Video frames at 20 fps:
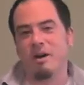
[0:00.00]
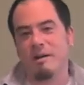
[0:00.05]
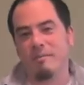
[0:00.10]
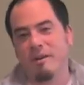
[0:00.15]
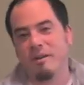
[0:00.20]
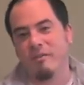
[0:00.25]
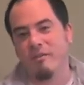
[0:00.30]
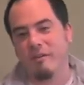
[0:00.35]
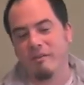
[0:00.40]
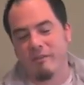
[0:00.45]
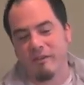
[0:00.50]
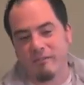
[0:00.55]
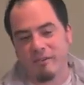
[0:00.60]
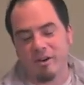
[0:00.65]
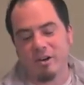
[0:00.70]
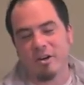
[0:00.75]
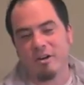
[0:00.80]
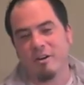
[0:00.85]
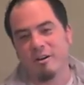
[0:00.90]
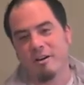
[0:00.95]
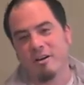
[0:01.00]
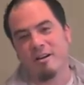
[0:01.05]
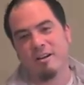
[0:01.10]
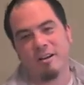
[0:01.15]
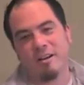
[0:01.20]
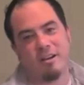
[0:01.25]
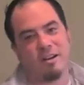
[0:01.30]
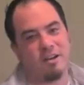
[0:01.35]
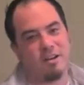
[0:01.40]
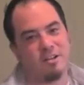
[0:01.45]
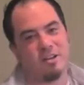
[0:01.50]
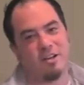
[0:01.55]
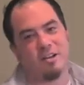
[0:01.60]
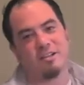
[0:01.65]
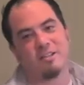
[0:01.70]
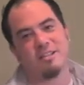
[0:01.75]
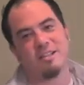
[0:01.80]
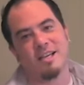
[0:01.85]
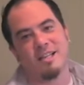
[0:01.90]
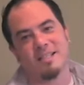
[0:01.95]
How many of you have ever heard an
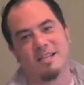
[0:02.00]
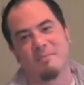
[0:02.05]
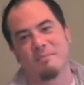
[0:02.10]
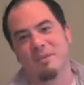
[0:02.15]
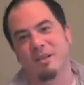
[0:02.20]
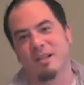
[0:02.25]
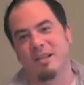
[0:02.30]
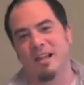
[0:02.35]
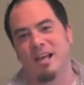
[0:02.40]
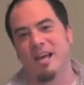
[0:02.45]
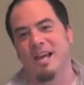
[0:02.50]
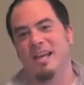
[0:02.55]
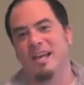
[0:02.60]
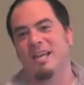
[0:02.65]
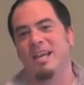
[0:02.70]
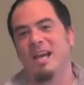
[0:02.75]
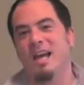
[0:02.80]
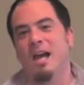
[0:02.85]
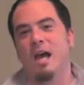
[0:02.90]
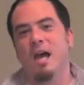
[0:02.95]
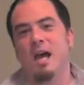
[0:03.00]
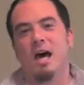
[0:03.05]
adult say something like,